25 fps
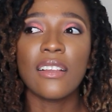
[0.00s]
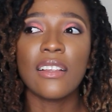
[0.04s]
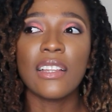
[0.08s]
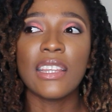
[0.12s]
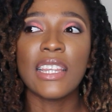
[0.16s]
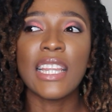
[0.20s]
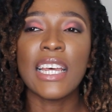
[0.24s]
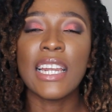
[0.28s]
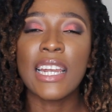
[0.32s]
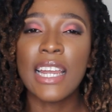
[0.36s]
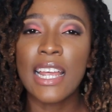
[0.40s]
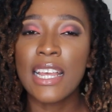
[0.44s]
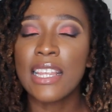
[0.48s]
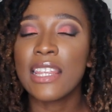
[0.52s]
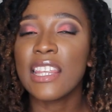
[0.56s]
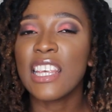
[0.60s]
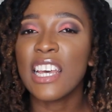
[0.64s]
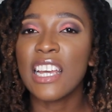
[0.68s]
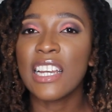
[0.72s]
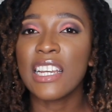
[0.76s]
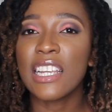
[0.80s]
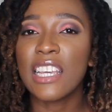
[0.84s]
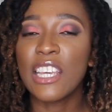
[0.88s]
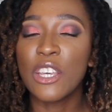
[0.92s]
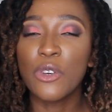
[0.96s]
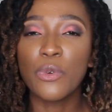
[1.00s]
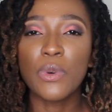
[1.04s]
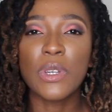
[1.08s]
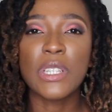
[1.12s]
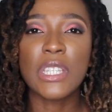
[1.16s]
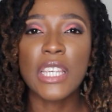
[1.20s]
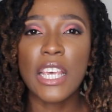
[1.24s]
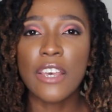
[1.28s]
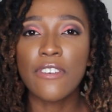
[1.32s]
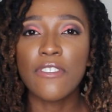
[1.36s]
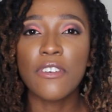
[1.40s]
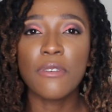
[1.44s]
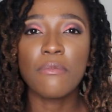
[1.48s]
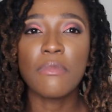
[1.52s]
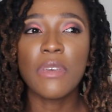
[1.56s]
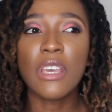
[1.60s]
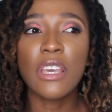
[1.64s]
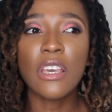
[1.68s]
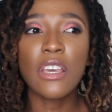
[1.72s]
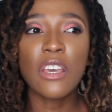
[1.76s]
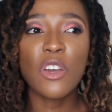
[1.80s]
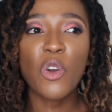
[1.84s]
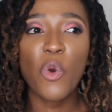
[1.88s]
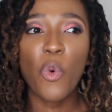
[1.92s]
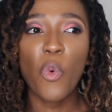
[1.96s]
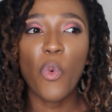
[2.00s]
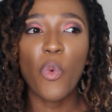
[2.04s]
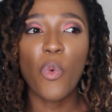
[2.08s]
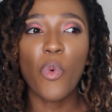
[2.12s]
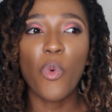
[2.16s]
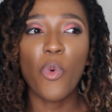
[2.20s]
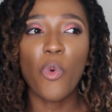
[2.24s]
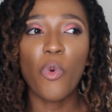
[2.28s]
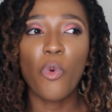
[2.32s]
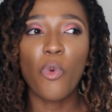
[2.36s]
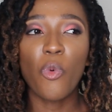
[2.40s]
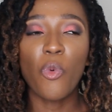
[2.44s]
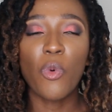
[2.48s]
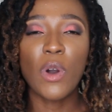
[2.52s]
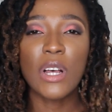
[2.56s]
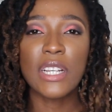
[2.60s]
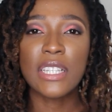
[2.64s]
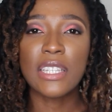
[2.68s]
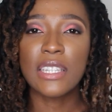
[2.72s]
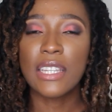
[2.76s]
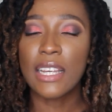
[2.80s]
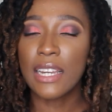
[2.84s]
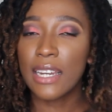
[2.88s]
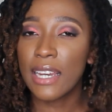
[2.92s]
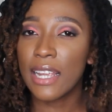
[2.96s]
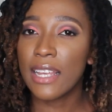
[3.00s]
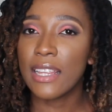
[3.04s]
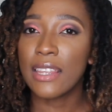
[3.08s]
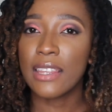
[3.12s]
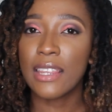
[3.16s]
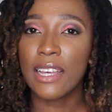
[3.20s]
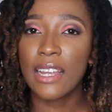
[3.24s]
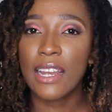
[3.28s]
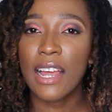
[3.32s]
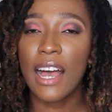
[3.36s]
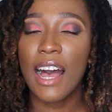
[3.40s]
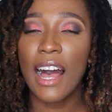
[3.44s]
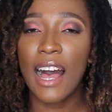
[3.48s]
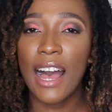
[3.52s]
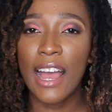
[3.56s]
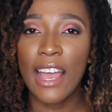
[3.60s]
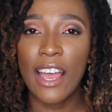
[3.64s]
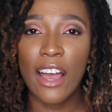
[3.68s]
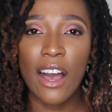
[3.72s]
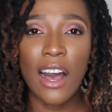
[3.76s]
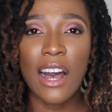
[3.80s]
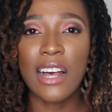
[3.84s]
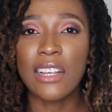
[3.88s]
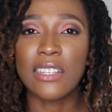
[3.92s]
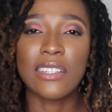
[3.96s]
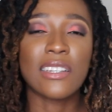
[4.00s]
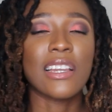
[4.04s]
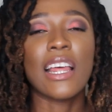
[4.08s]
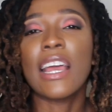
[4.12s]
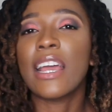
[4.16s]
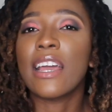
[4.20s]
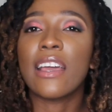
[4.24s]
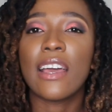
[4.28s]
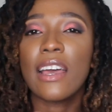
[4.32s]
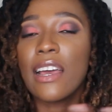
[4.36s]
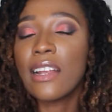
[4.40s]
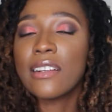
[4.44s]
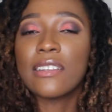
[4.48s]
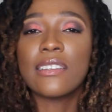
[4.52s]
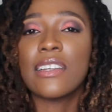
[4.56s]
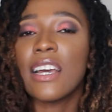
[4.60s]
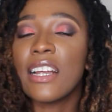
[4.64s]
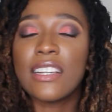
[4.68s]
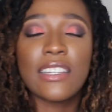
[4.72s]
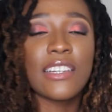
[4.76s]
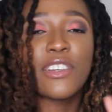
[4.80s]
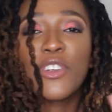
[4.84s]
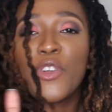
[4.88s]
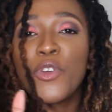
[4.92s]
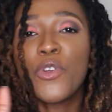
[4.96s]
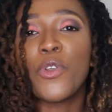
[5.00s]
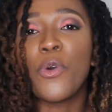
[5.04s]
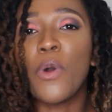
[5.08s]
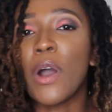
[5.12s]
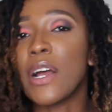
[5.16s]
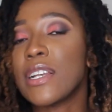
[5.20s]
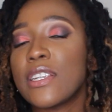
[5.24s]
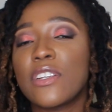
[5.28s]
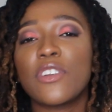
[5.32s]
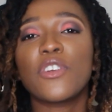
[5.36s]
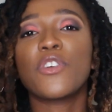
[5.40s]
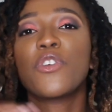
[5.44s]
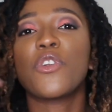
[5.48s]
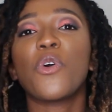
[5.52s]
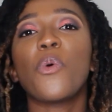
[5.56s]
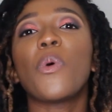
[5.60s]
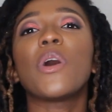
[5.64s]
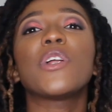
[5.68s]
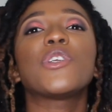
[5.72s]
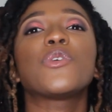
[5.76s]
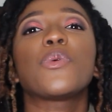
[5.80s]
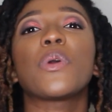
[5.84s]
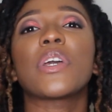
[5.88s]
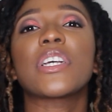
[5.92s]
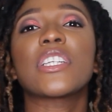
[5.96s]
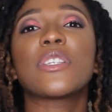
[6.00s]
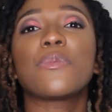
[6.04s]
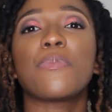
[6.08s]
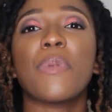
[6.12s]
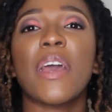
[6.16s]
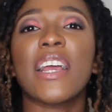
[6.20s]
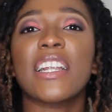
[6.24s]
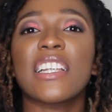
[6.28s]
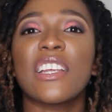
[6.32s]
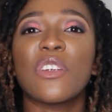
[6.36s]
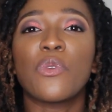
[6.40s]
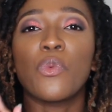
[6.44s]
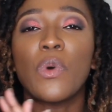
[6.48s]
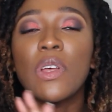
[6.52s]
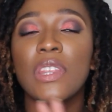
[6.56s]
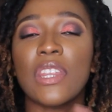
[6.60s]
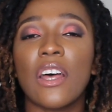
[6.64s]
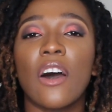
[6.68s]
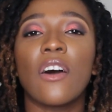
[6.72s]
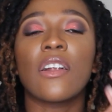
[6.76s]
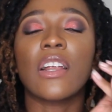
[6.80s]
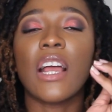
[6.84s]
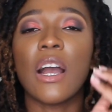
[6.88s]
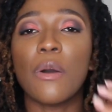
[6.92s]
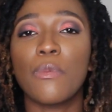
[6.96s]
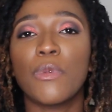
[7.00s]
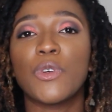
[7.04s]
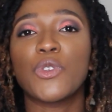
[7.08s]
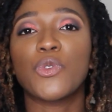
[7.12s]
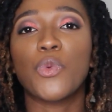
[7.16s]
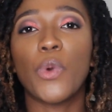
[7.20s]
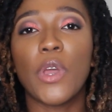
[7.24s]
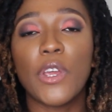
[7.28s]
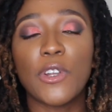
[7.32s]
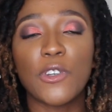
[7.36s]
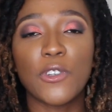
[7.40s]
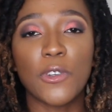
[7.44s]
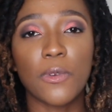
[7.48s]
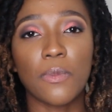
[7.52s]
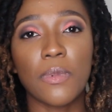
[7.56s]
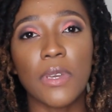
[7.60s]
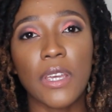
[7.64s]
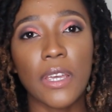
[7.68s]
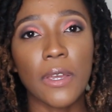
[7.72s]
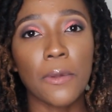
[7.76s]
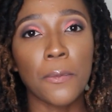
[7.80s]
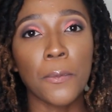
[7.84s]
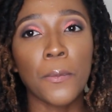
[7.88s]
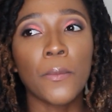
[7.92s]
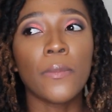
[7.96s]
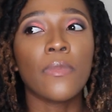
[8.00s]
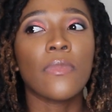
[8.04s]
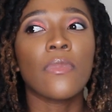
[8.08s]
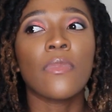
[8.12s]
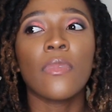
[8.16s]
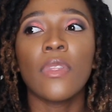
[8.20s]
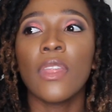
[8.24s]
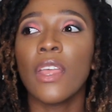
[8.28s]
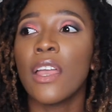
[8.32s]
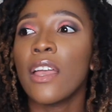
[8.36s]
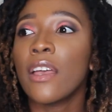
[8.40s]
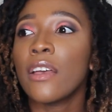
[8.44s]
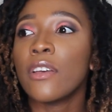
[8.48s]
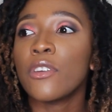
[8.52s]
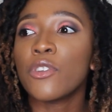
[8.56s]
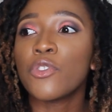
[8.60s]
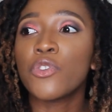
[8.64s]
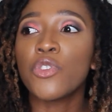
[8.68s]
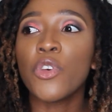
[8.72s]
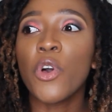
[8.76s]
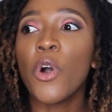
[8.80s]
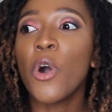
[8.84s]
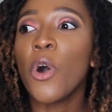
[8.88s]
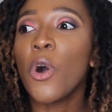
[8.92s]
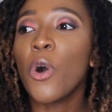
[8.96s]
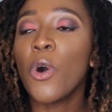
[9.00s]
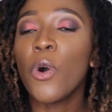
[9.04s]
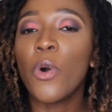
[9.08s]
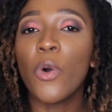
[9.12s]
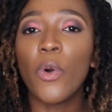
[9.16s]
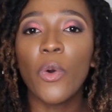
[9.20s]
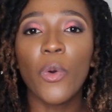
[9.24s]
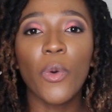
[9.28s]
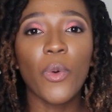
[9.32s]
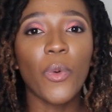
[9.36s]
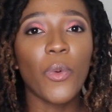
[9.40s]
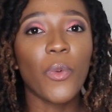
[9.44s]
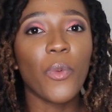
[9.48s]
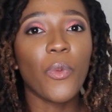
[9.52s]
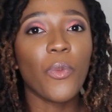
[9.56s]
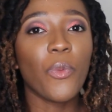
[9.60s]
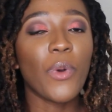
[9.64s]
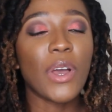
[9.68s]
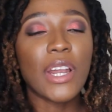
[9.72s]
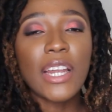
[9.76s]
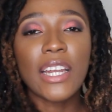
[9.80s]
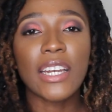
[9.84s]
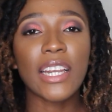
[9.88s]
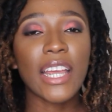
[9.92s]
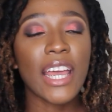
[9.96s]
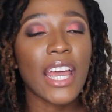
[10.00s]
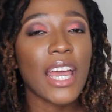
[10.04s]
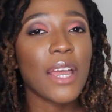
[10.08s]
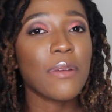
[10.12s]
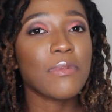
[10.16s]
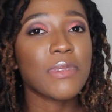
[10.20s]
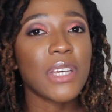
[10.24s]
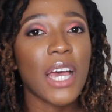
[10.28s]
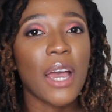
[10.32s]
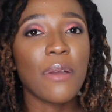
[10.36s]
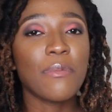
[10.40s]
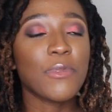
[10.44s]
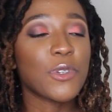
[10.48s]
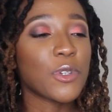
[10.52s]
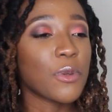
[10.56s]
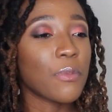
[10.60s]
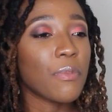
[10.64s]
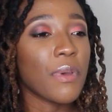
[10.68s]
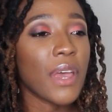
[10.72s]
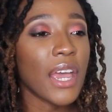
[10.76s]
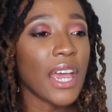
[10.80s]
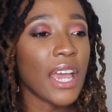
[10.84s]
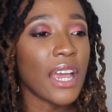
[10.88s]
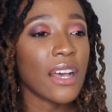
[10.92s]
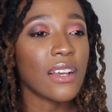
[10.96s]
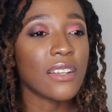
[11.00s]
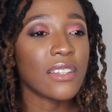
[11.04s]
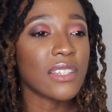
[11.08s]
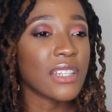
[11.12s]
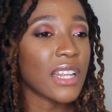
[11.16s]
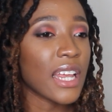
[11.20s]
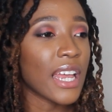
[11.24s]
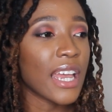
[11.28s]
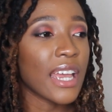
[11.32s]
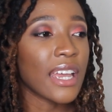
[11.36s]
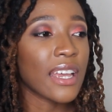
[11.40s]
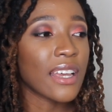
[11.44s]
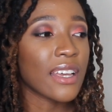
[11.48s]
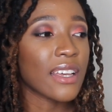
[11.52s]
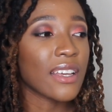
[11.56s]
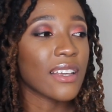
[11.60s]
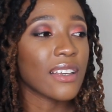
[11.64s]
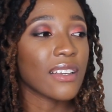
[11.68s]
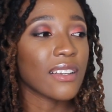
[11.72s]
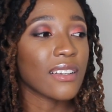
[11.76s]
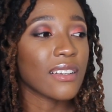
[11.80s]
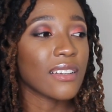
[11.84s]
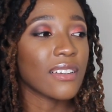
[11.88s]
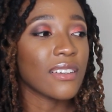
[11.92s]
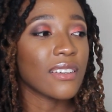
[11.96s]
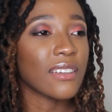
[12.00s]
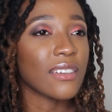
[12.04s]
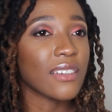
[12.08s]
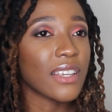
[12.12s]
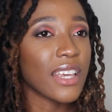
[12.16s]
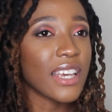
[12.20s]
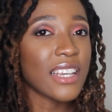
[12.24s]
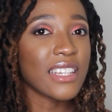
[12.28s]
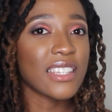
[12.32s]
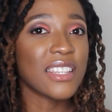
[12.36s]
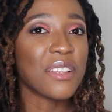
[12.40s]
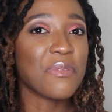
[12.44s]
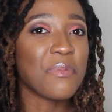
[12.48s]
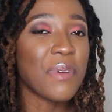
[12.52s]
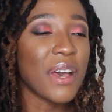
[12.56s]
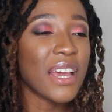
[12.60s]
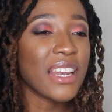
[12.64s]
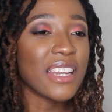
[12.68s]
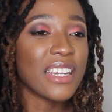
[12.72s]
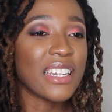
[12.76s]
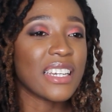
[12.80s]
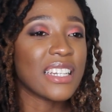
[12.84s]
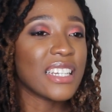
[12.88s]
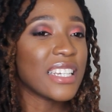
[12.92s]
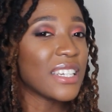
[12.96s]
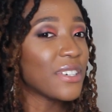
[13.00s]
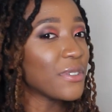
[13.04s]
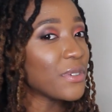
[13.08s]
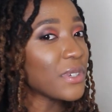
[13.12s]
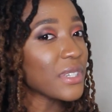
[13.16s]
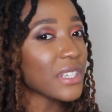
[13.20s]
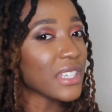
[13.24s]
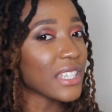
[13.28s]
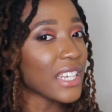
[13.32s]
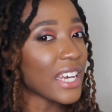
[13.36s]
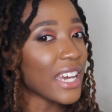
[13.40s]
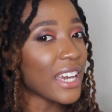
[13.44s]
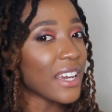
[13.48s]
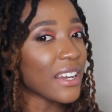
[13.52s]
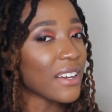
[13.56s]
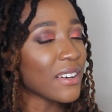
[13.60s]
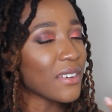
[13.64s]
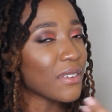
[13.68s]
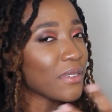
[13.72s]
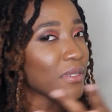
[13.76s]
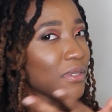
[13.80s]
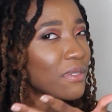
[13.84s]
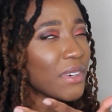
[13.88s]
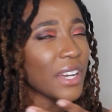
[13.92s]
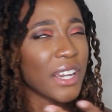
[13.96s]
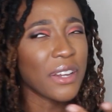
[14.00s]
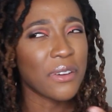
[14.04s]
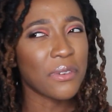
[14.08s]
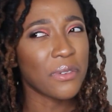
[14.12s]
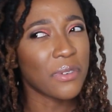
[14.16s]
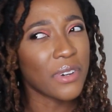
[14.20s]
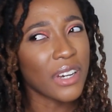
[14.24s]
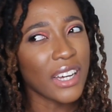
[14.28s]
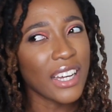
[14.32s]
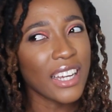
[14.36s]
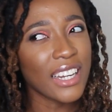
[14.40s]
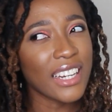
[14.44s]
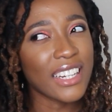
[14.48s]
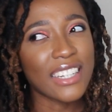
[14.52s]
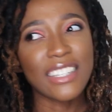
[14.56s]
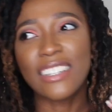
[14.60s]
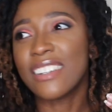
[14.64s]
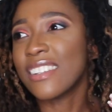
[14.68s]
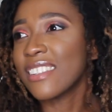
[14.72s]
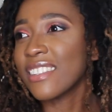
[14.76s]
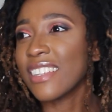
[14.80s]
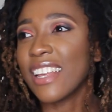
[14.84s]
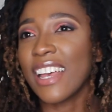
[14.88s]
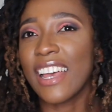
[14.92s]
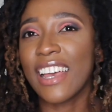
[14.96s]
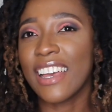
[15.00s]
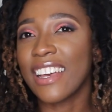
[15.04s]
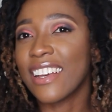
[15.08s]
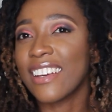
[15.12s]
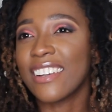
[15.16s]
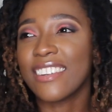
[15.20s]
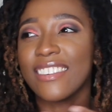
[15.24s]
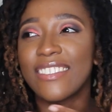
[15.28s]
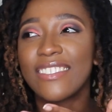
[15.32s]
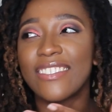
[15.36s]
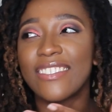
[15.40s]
the length that he was giving me was the length that I asked. Like, I didn't know what to expect and what the outcome was going to be. So when it came time to pay, I was like, here's the money, and he was like, wait, what? And I was like,